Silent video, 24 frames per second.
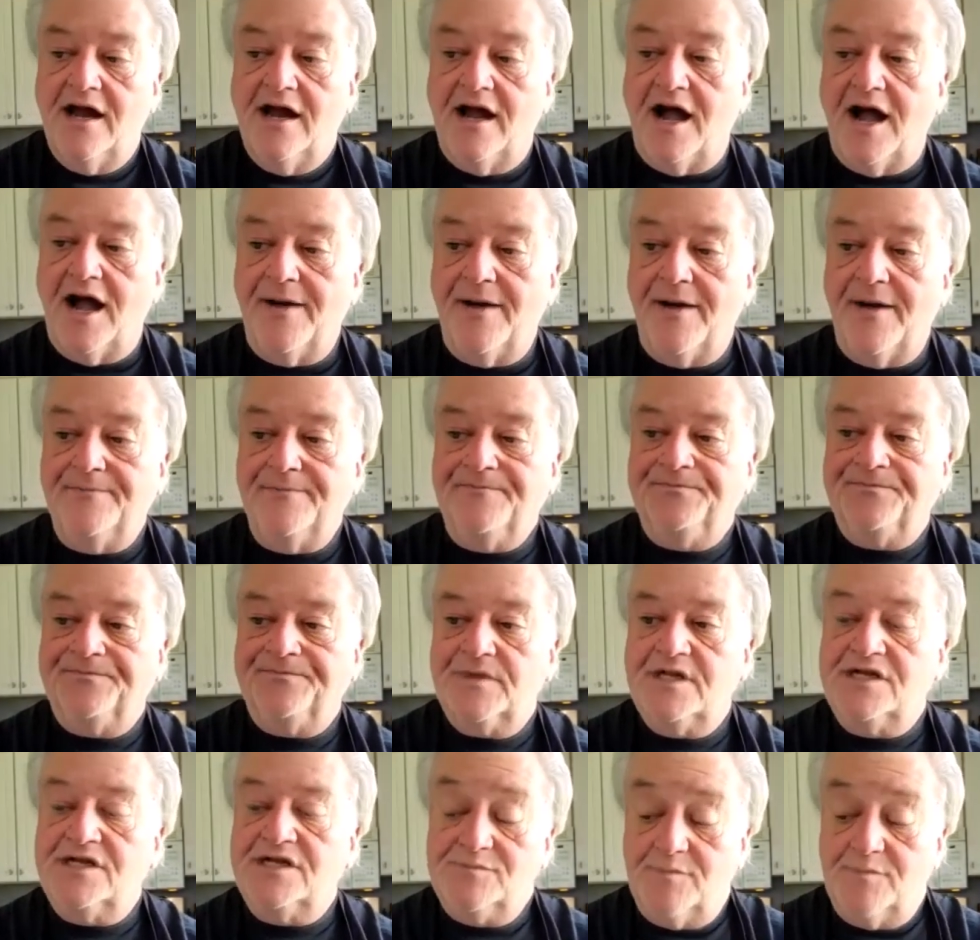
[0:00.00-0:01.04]

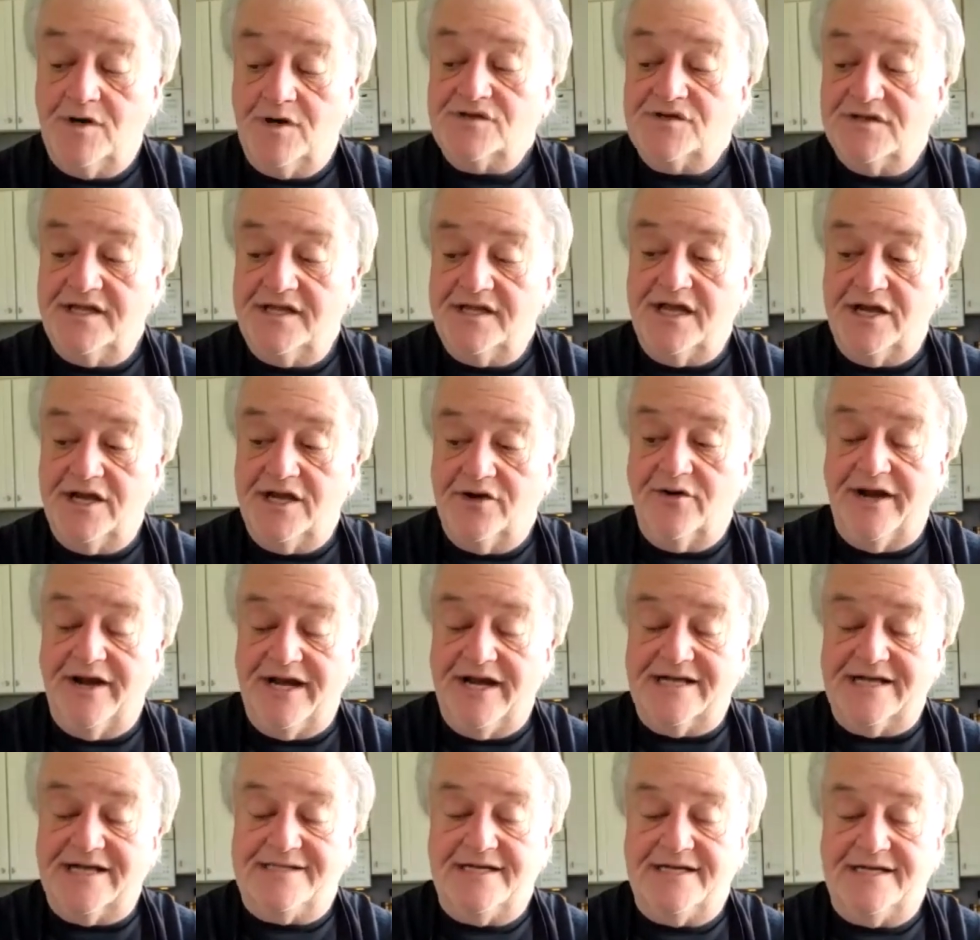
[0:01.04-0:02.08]
because most of the
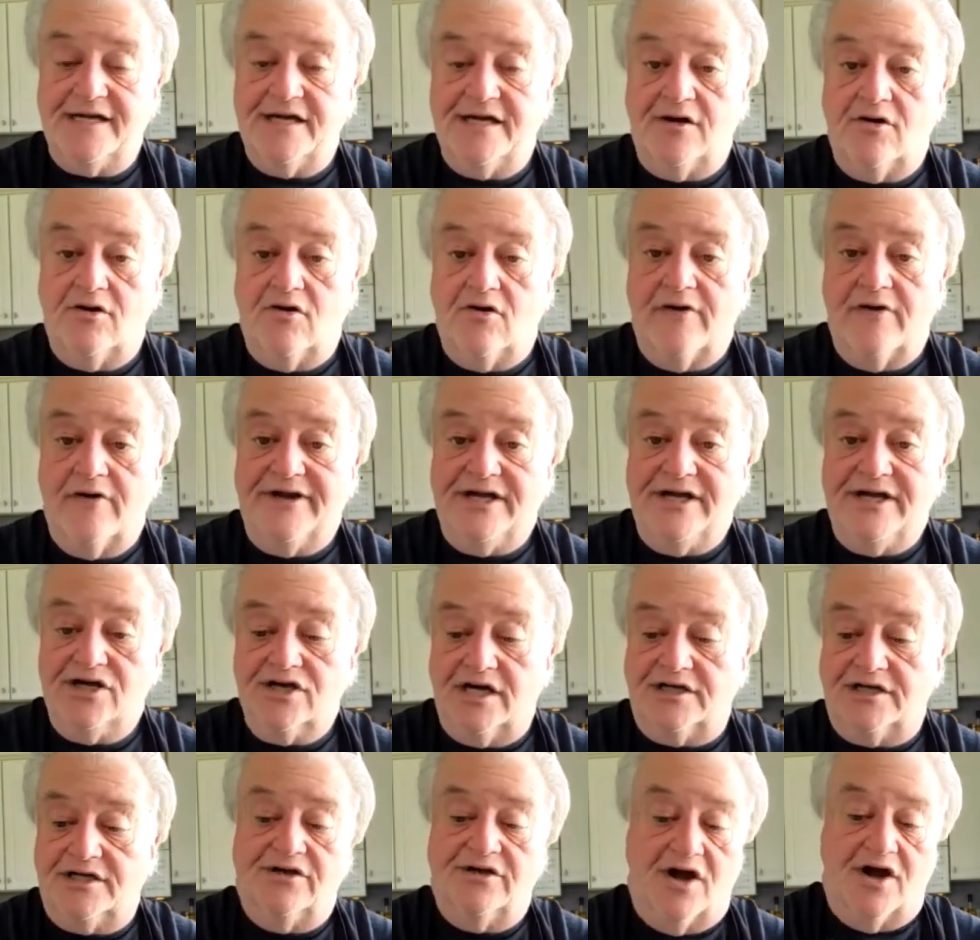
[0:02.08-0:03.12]
ingredients in it are already cooked.